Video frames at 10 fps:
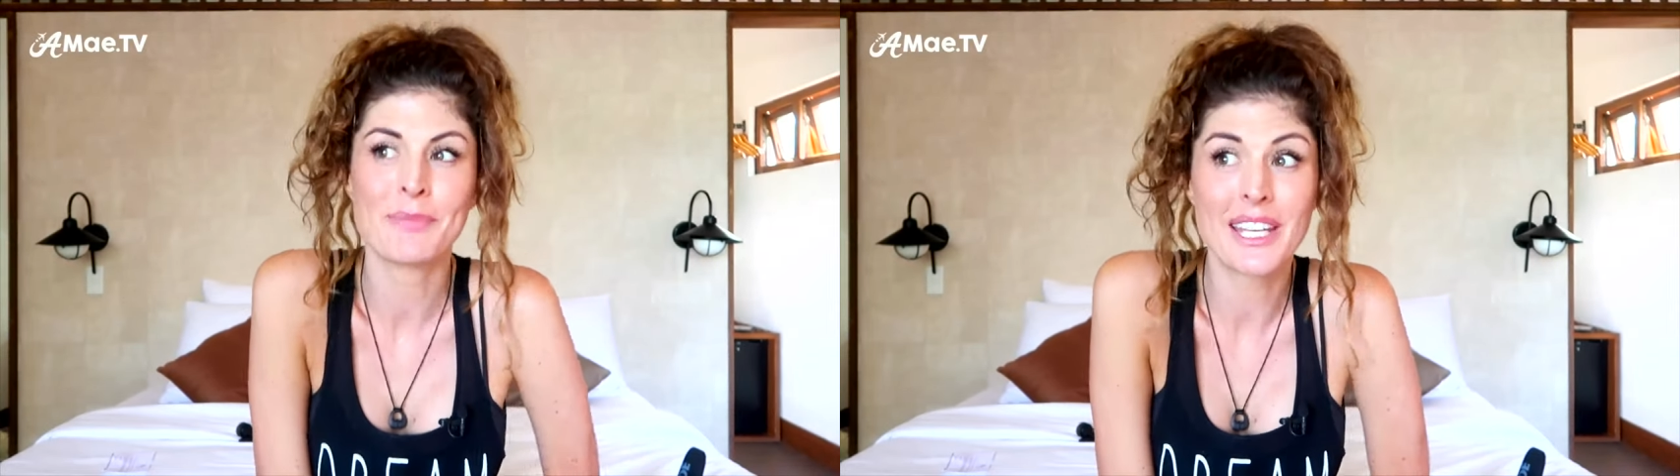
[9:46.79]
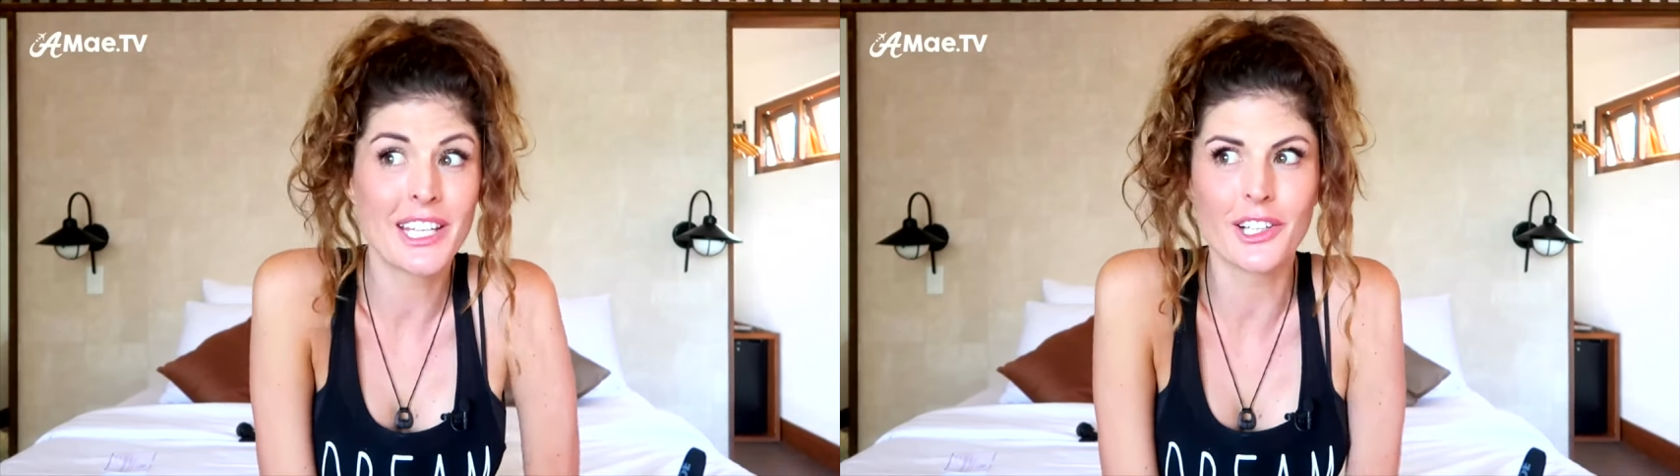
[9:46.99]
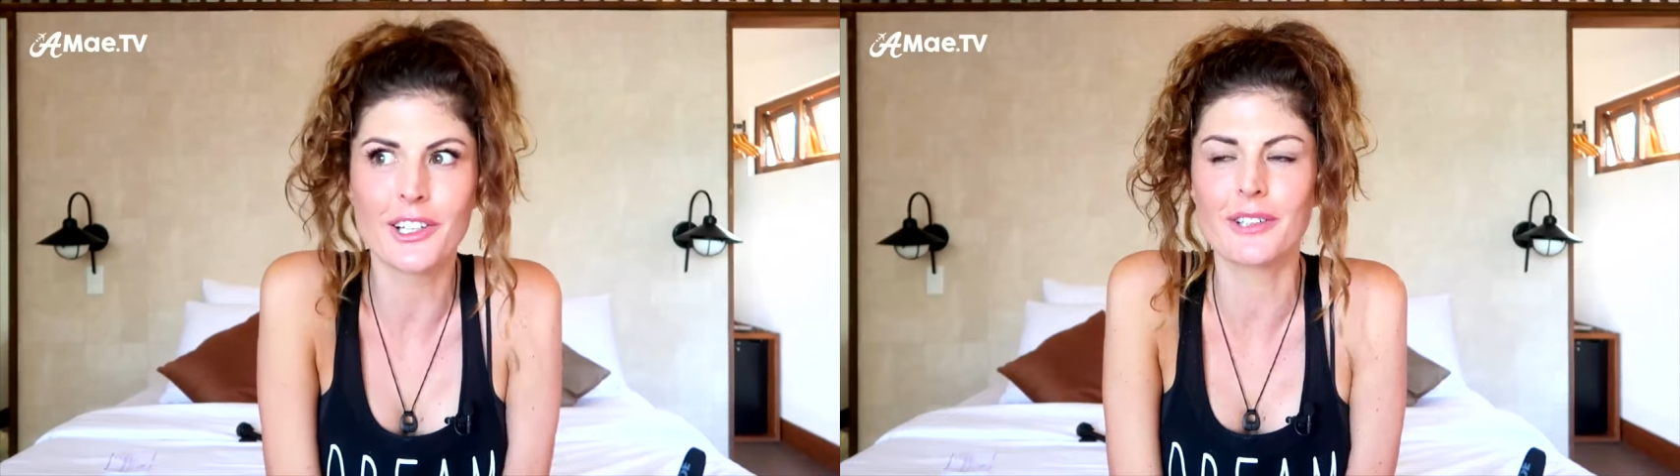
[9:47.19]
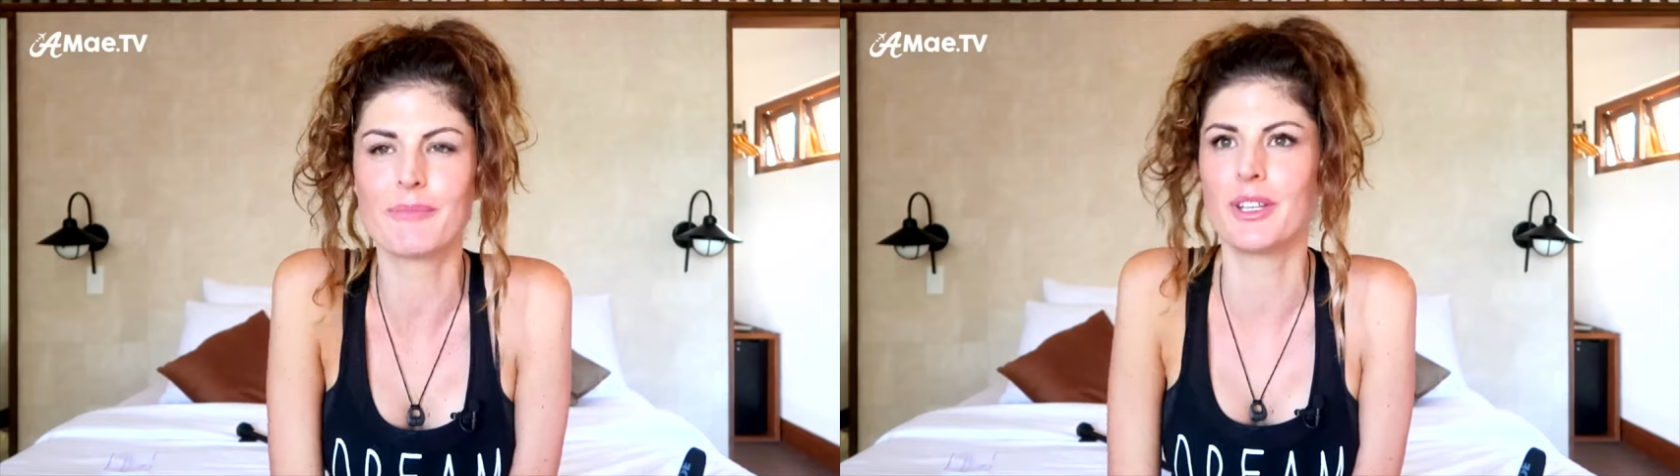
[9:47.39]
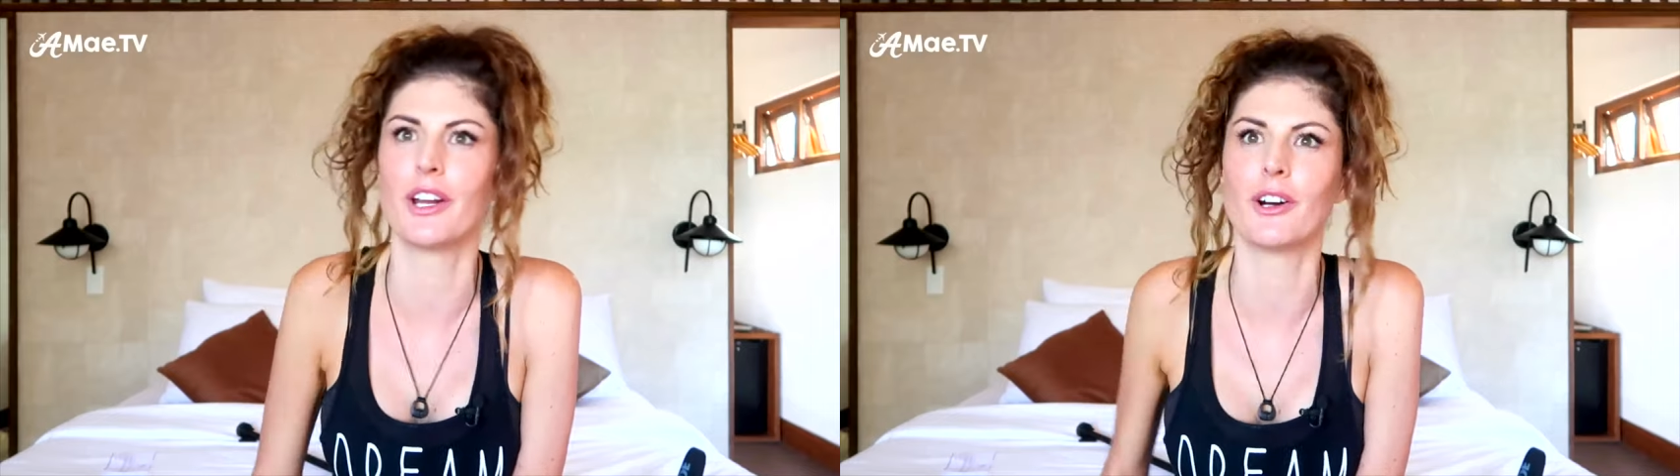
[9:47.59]

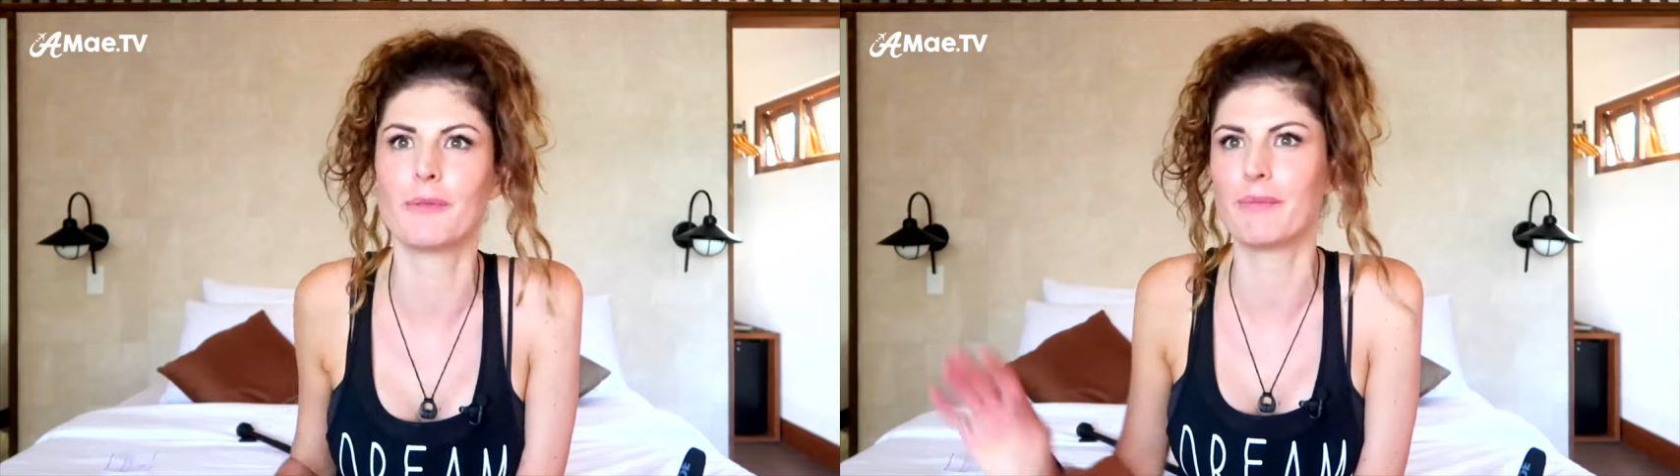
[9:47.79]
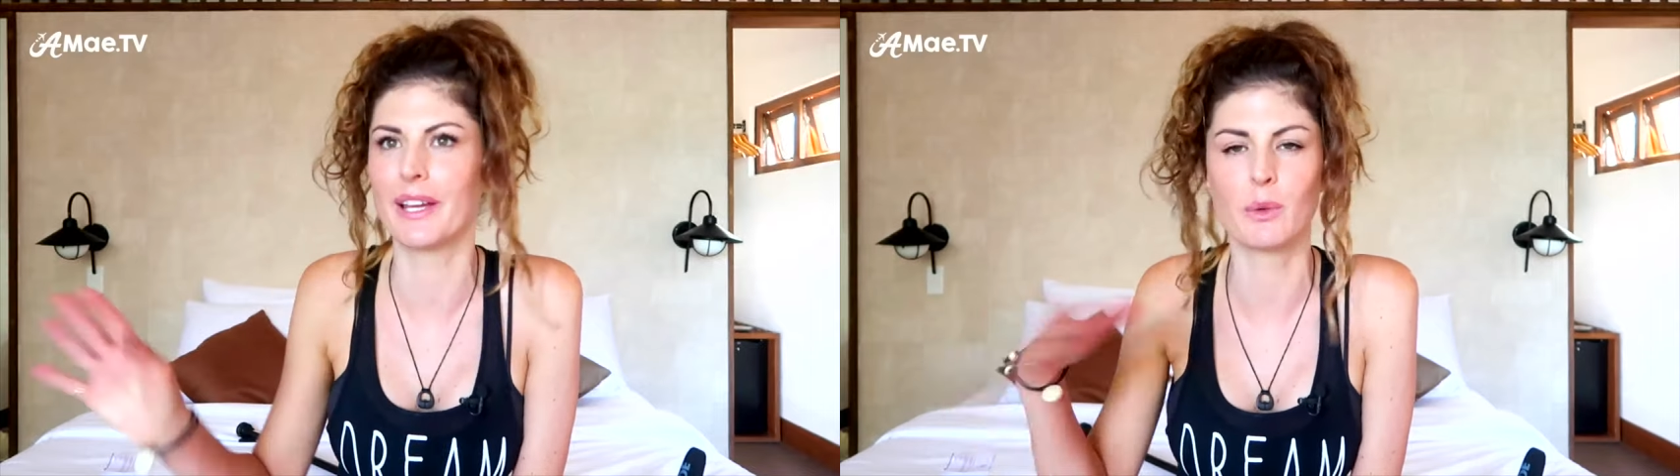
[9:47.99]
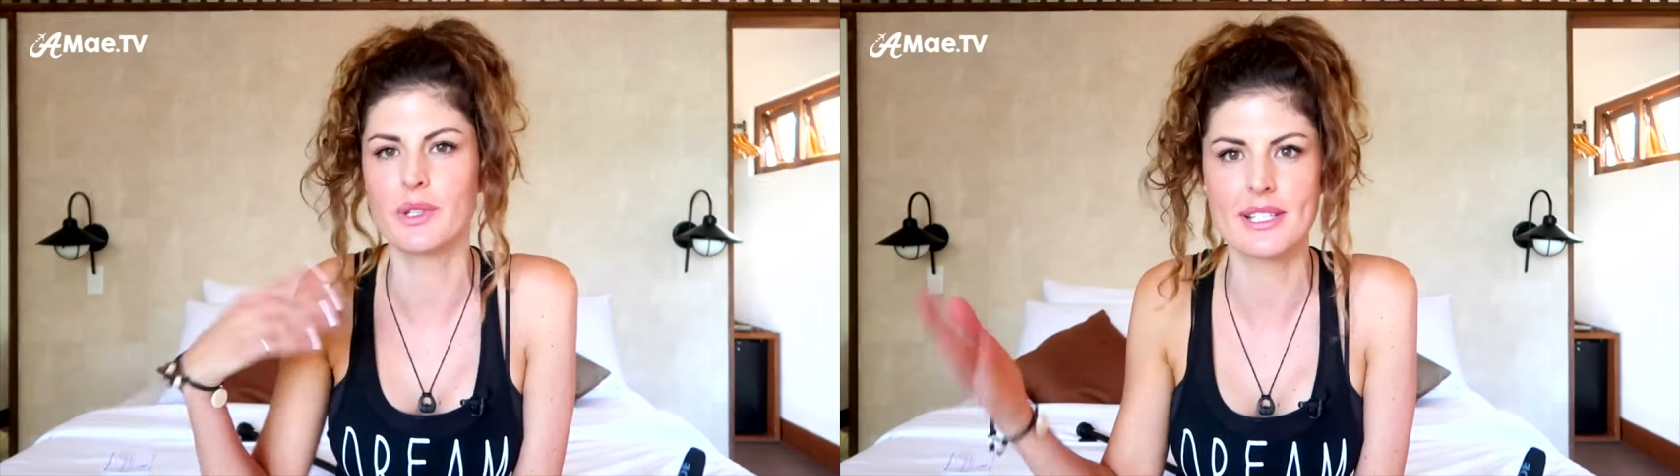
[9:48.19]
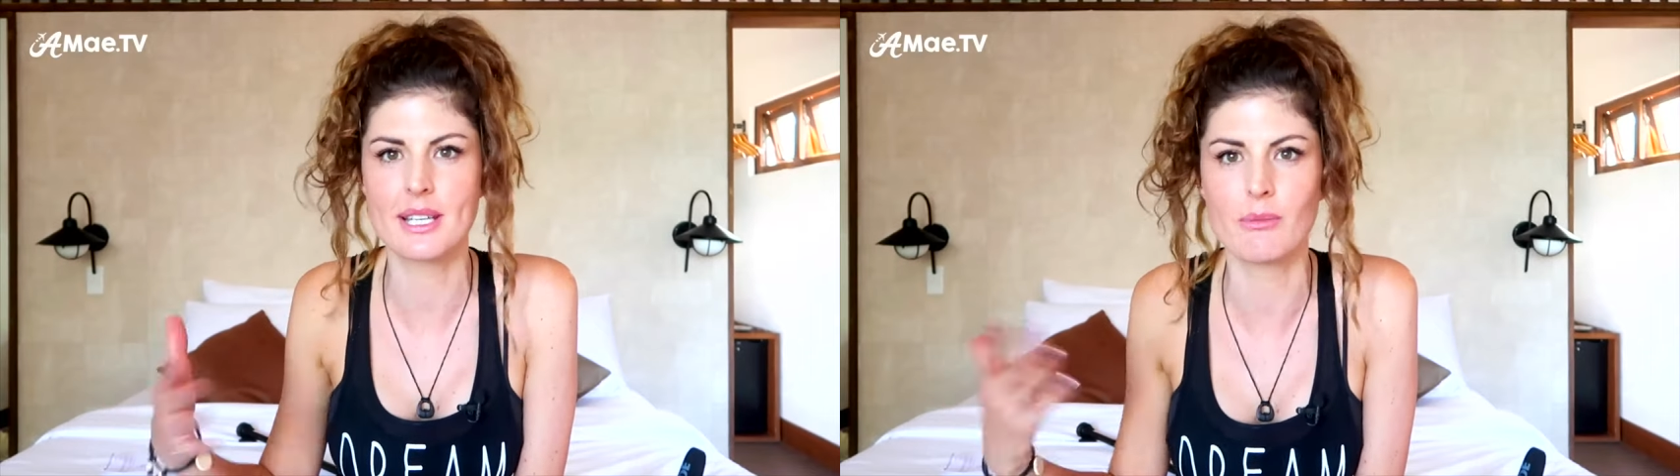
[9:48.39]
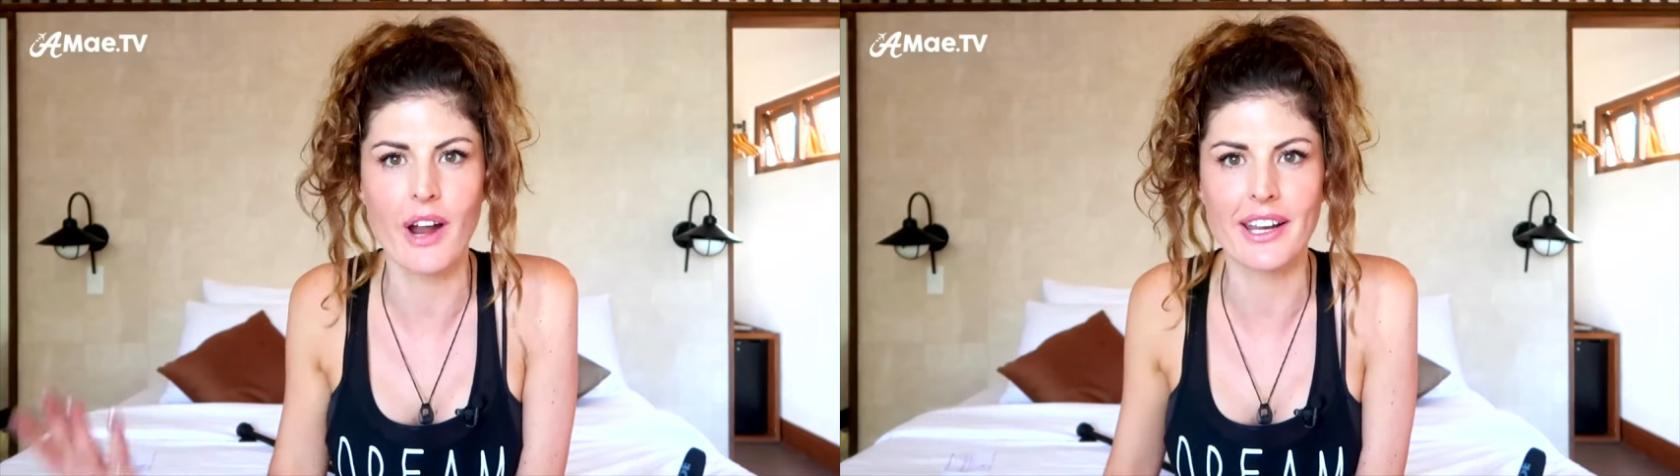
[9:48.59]
here, you know, like we'll just
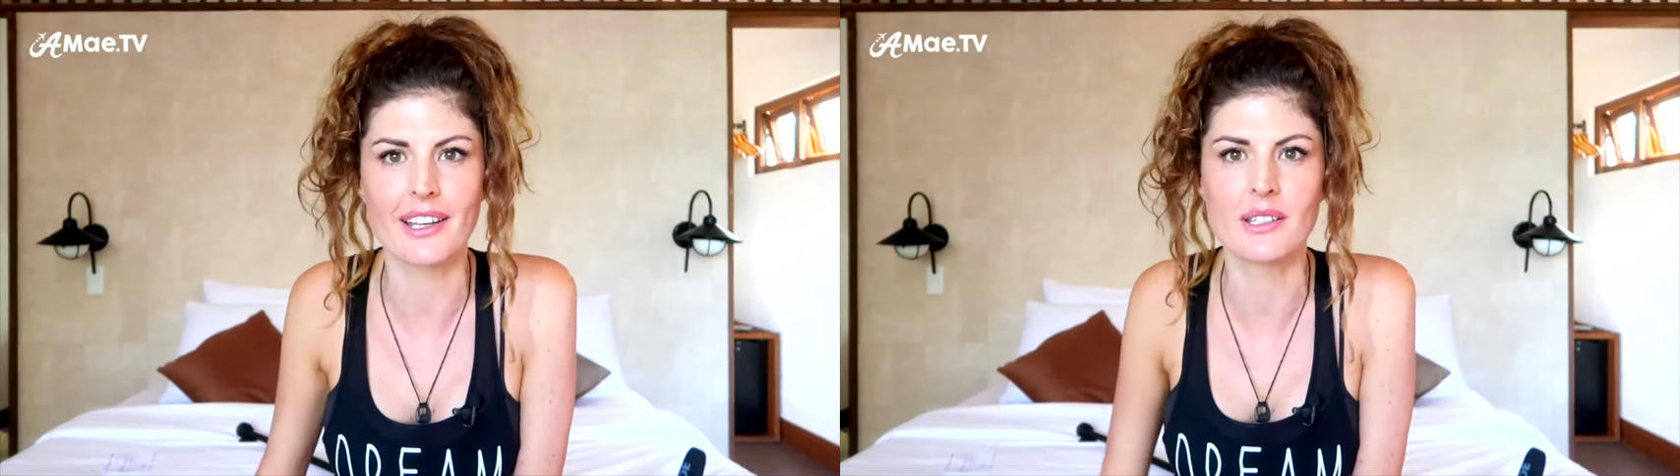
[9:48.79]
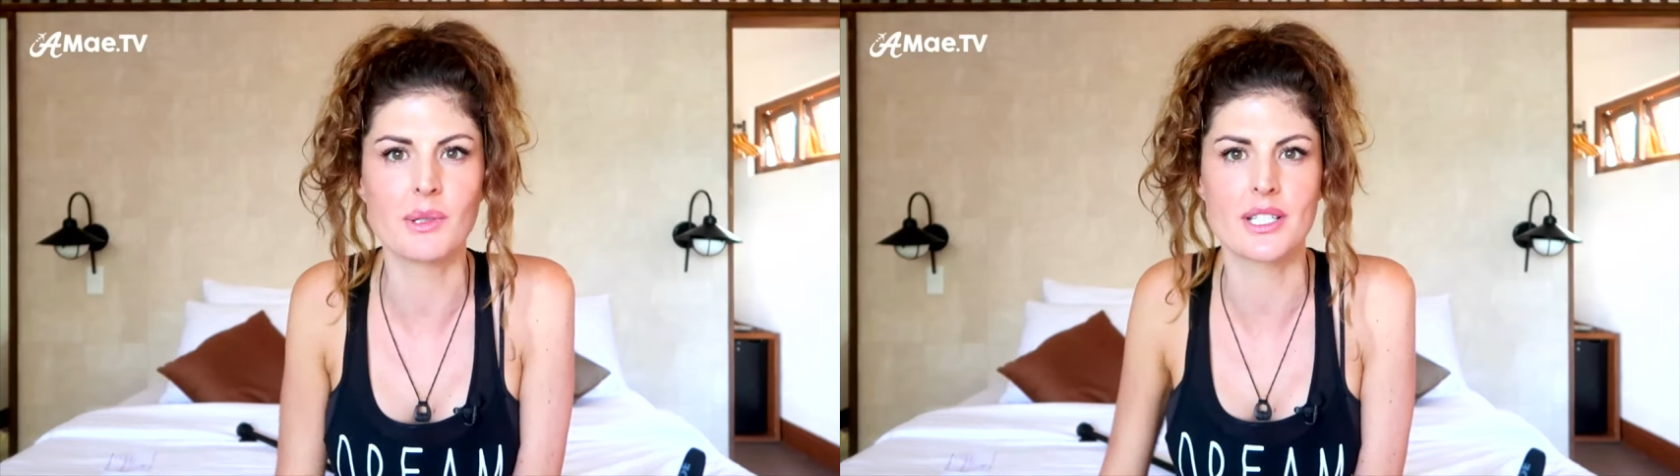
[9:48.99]
keep running into